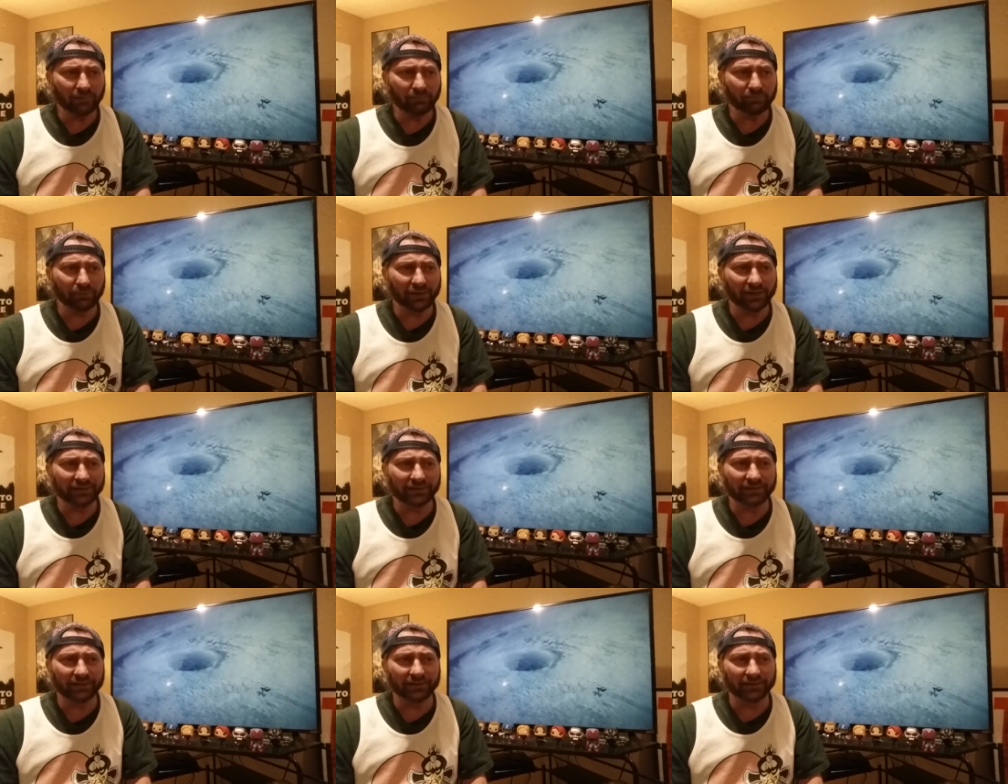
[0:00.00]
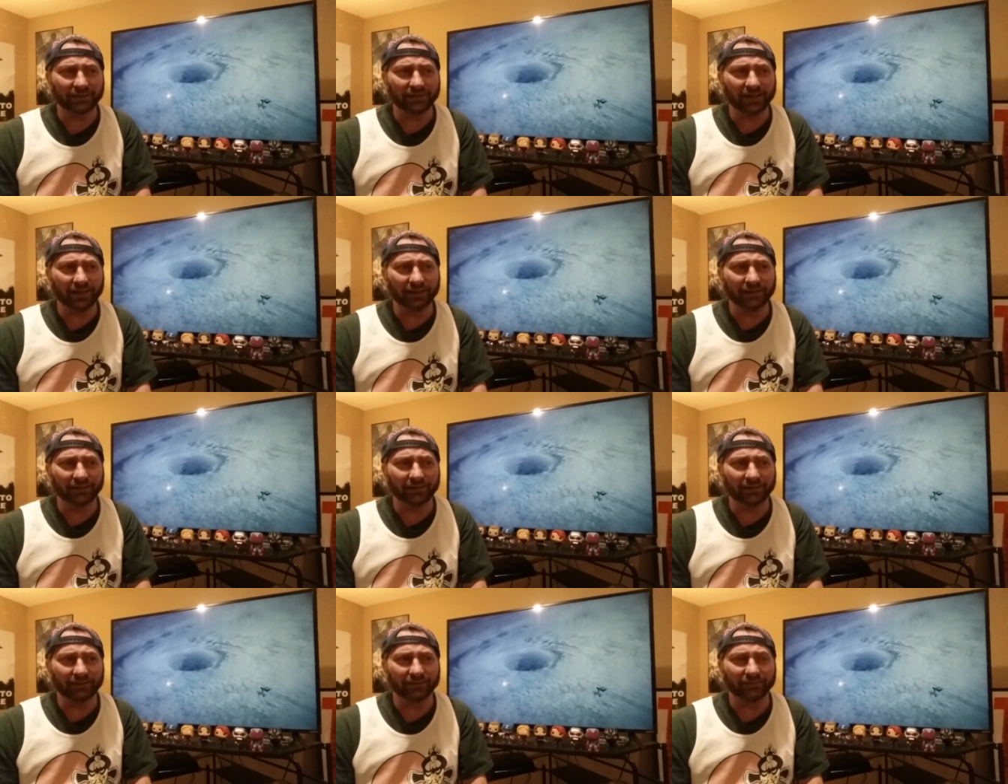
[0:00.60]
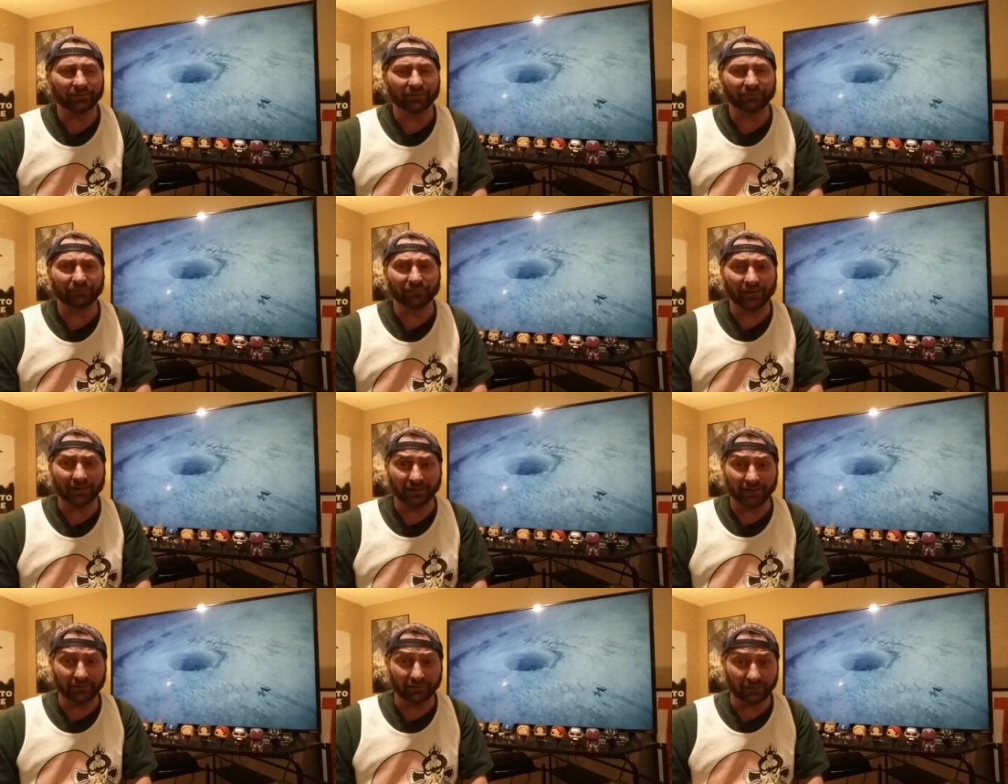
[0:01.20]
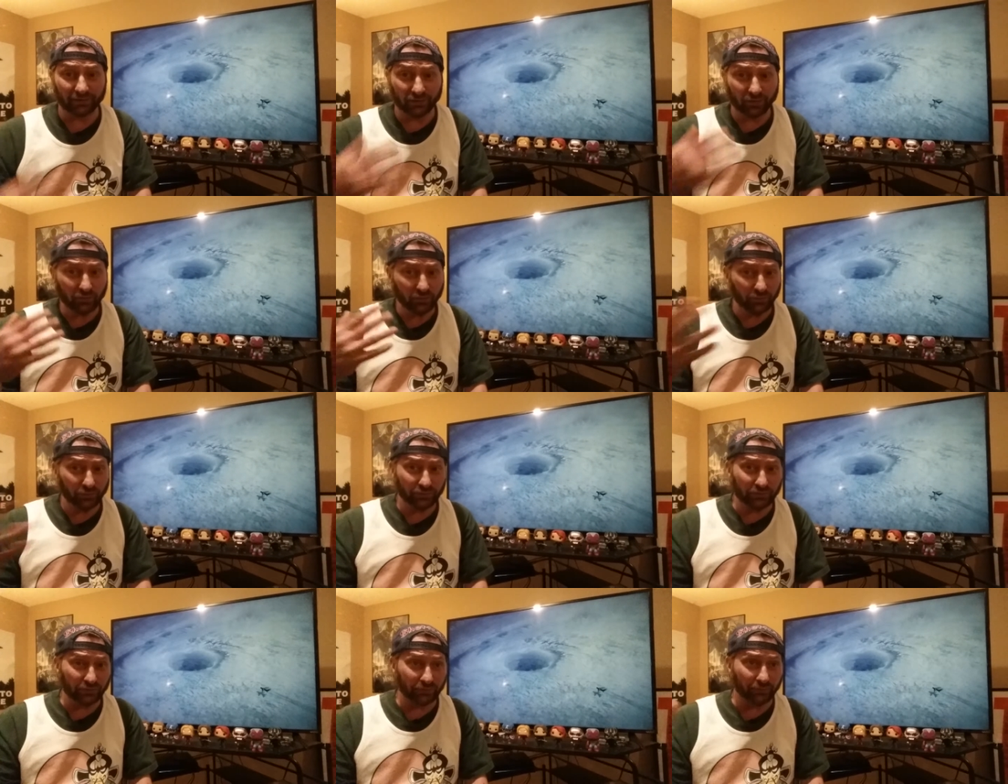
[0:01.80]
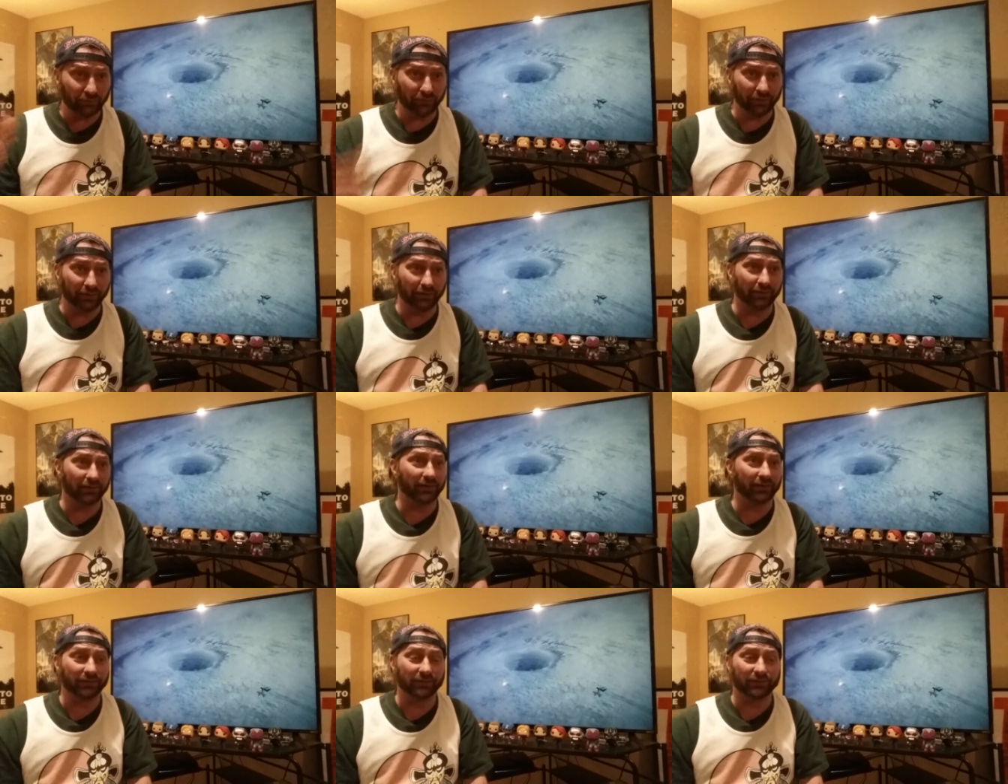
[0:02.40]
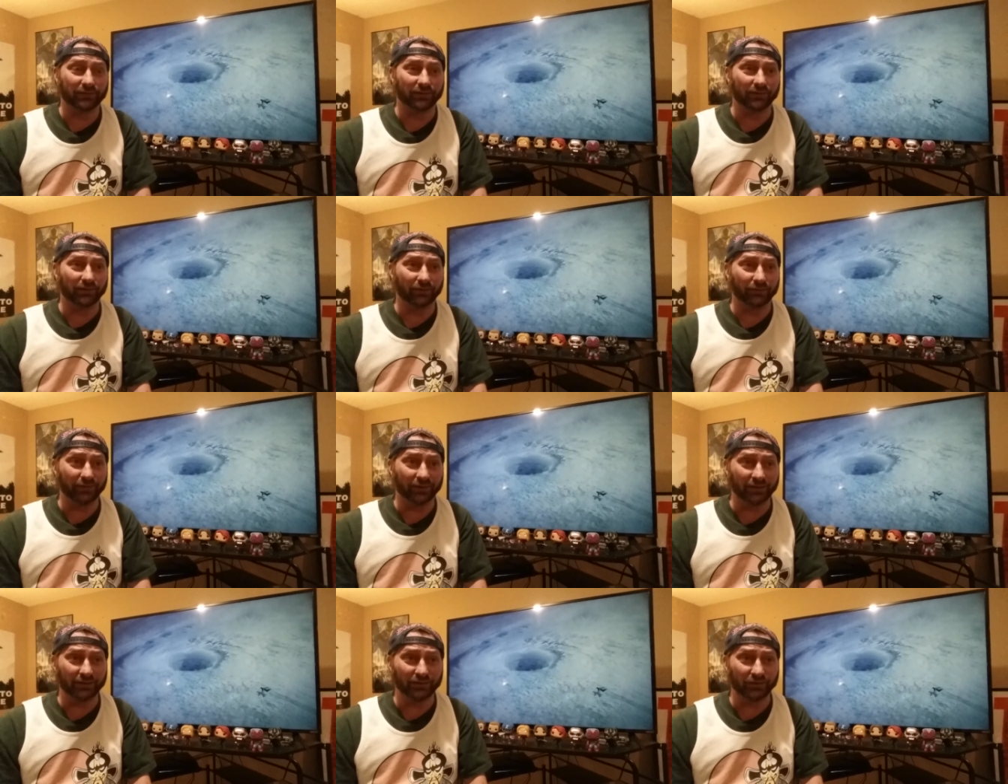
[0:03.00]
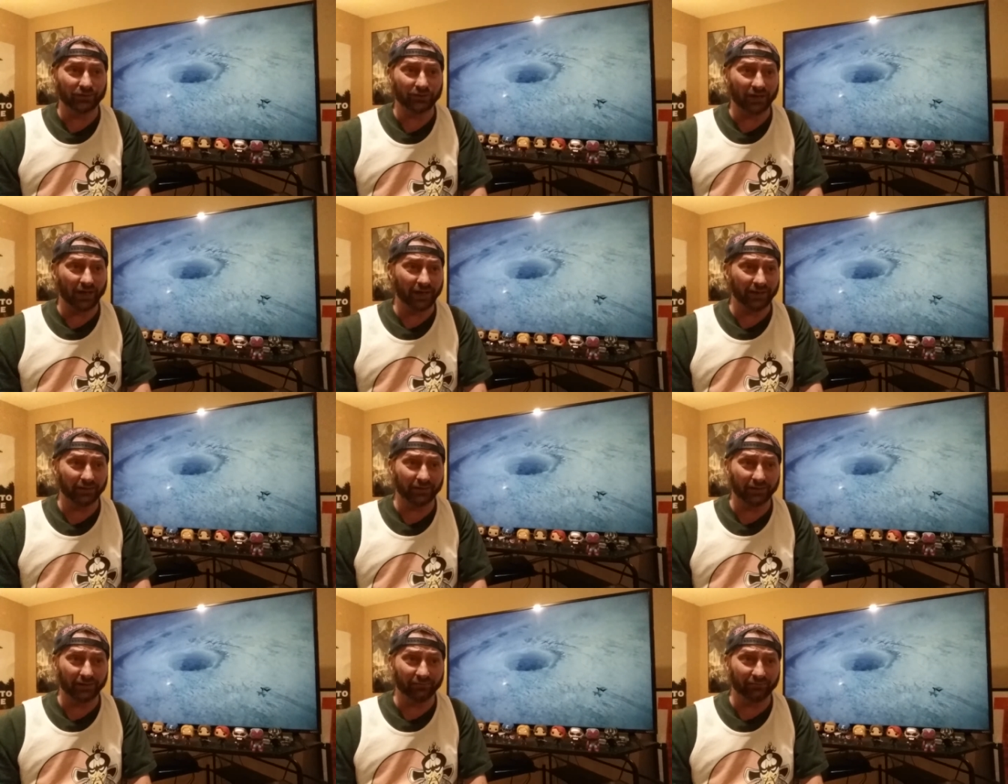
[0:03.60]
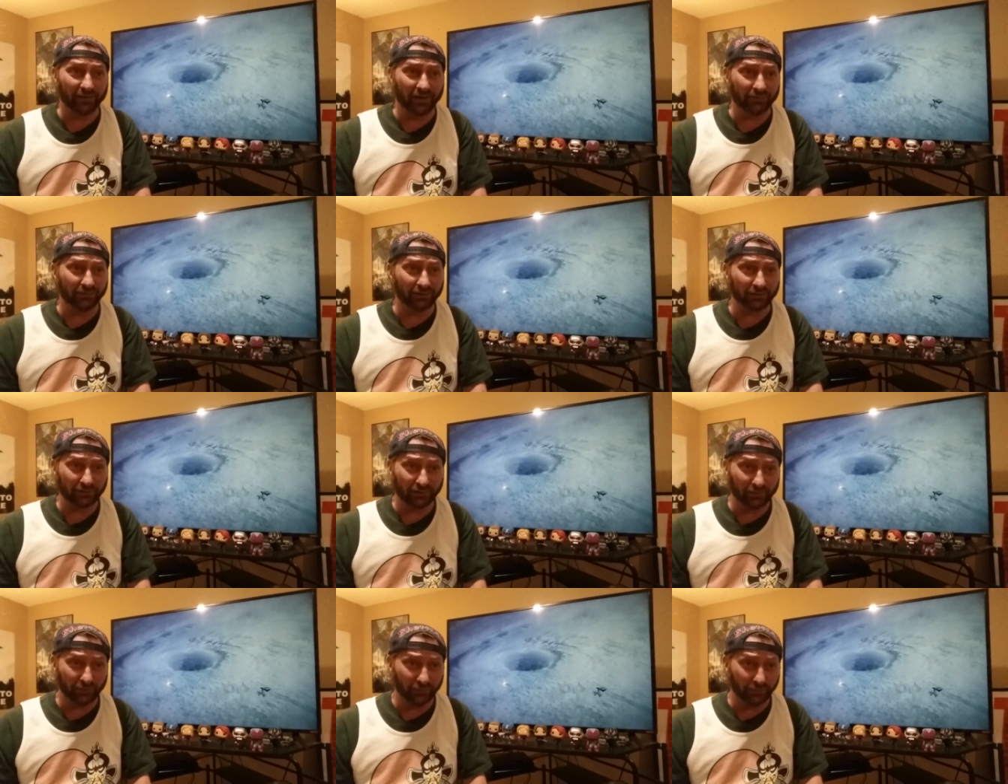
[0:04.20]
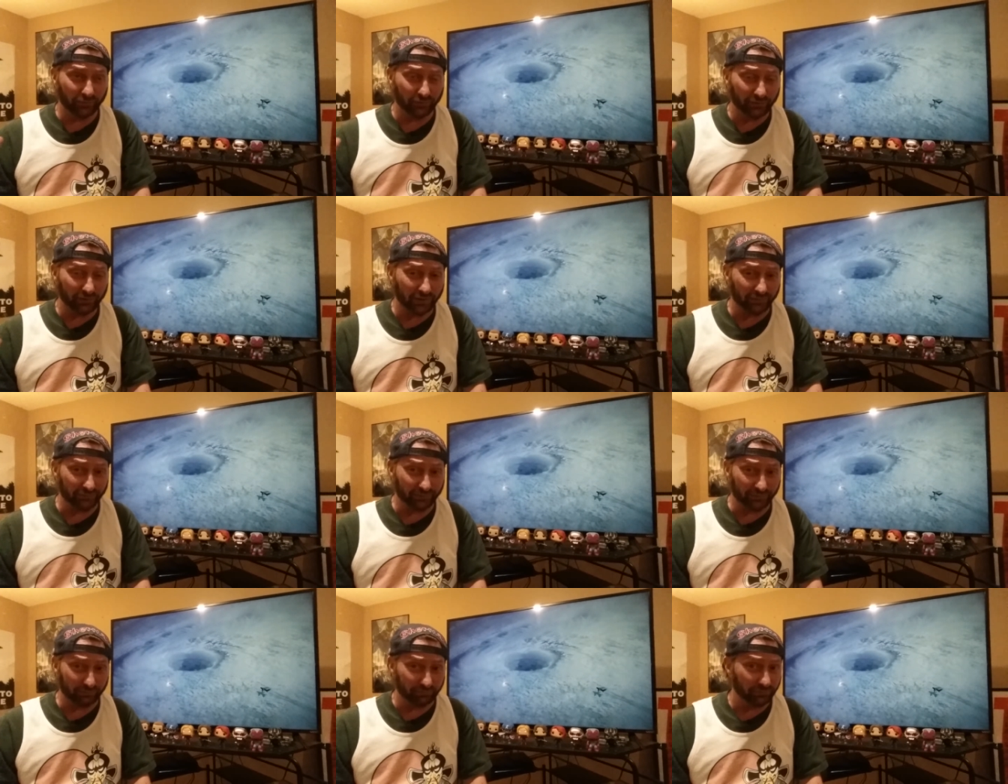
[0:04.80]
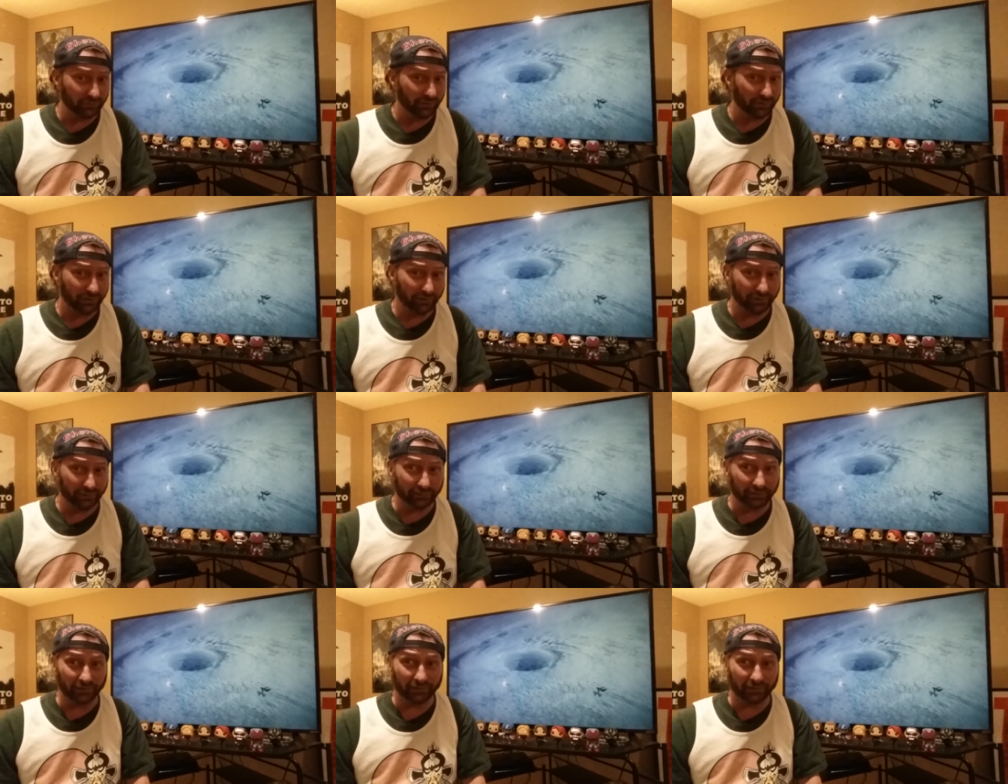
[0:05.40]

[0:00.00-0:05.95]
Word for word: but then, you know, they find out this whole story that, you know, in China they found this girl covered in blood.